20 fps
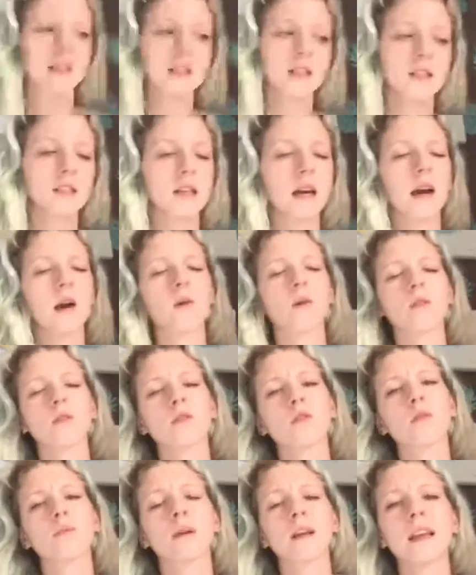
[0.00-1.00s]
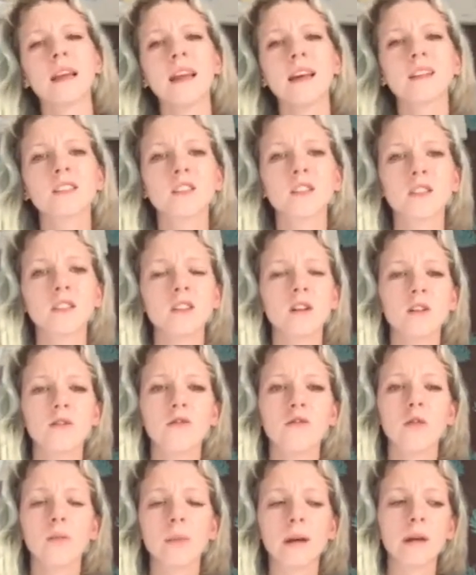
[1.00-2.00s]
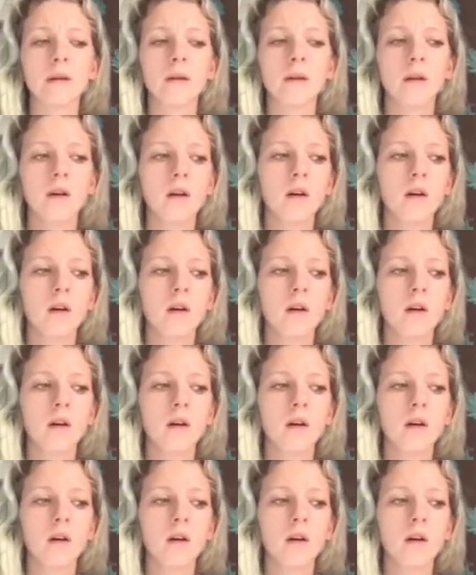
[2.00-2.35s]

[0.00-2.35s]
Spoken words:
It does. Ow, God, my legs just started throbbing.